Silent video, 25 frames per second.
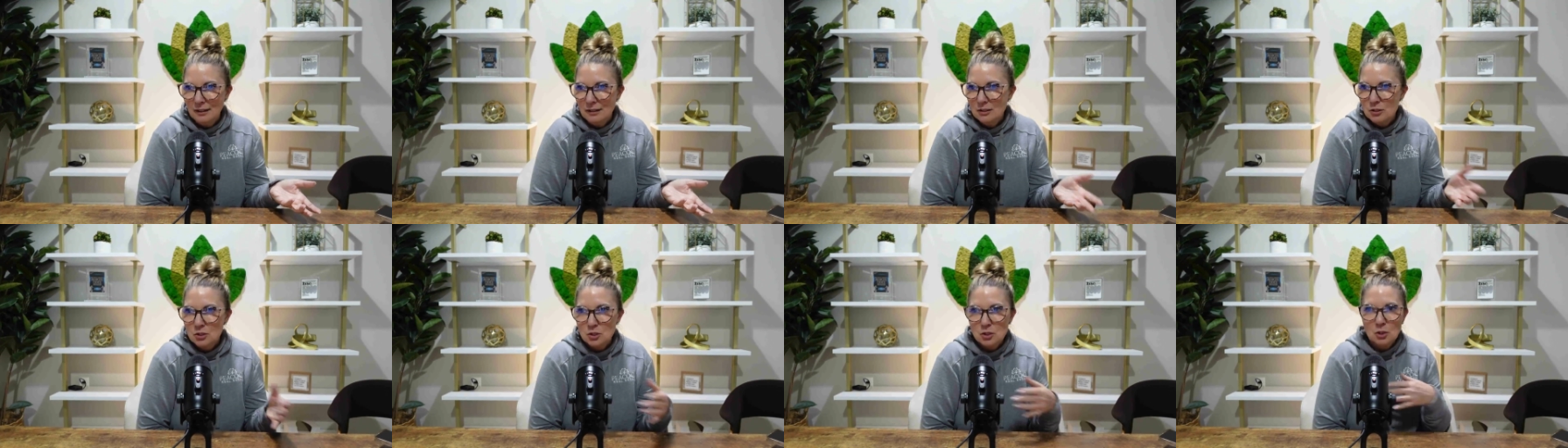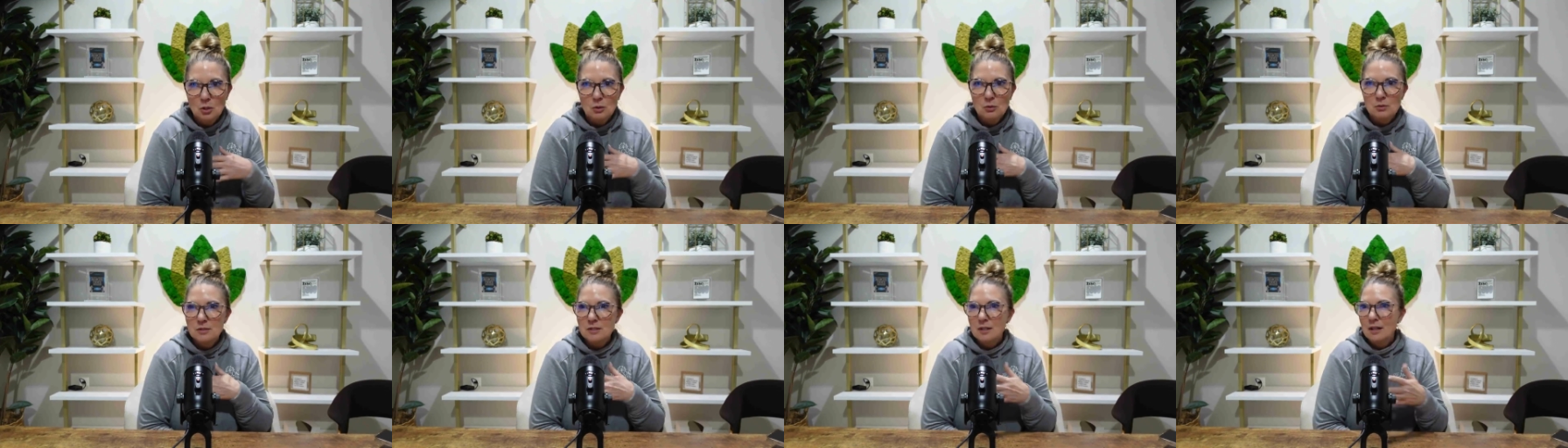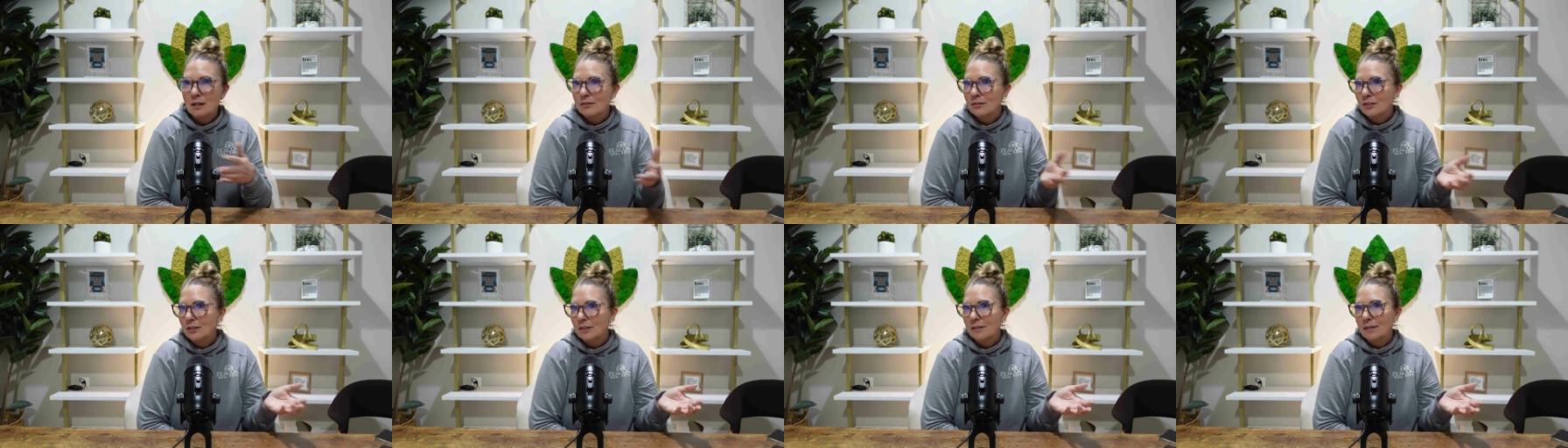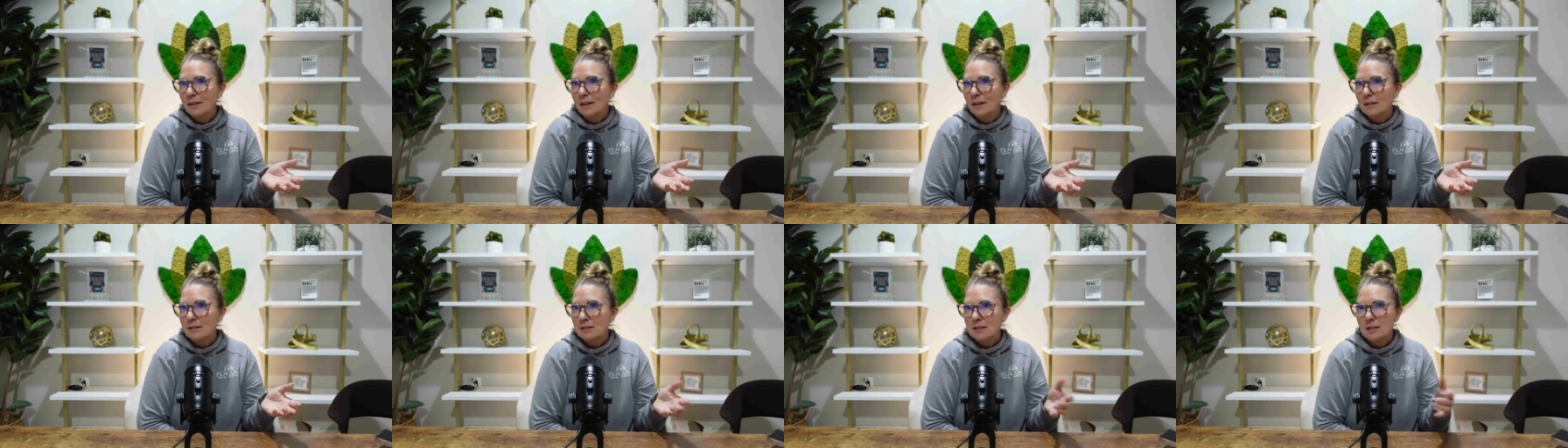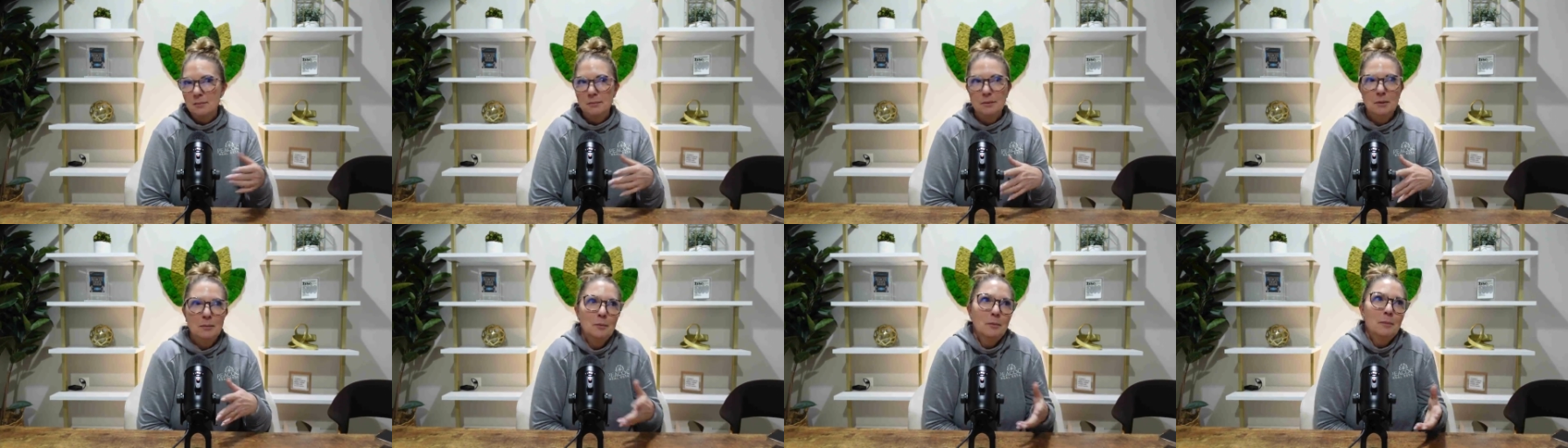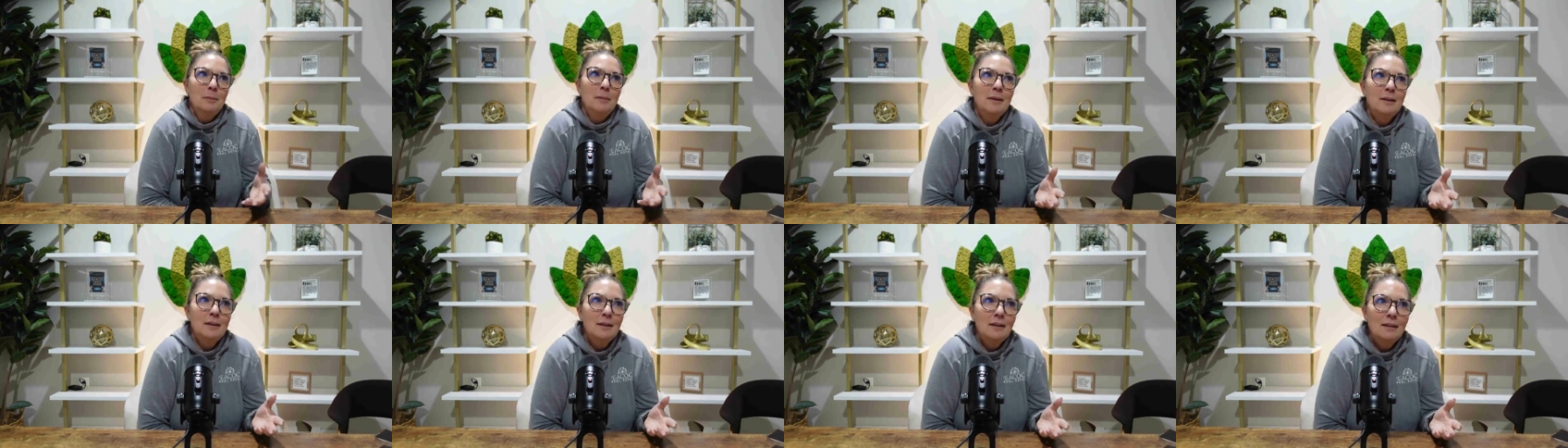It shows everything. Some people
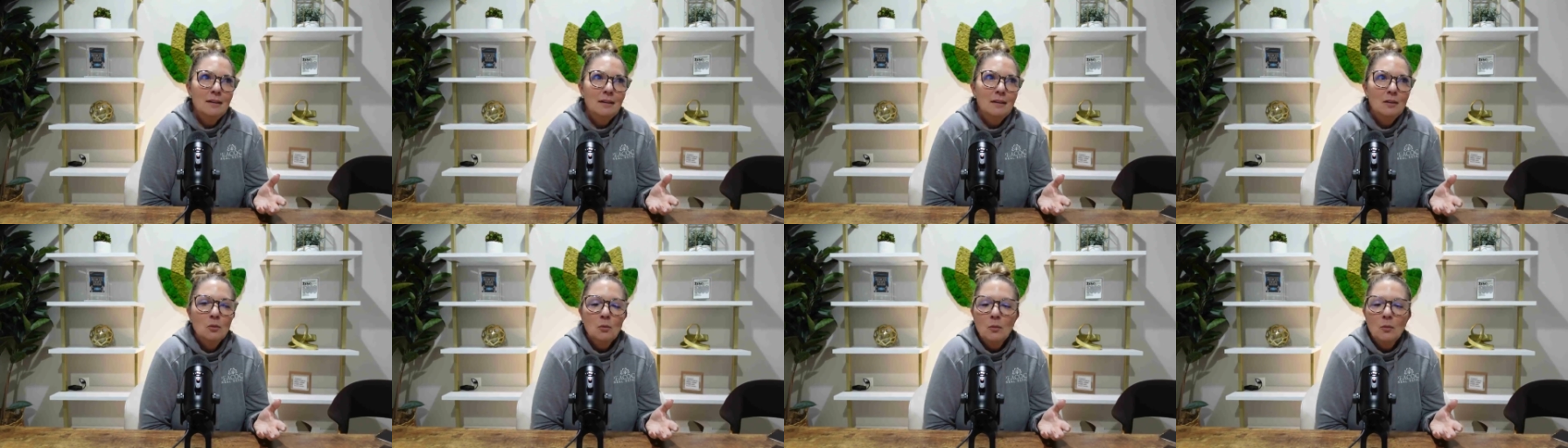might not like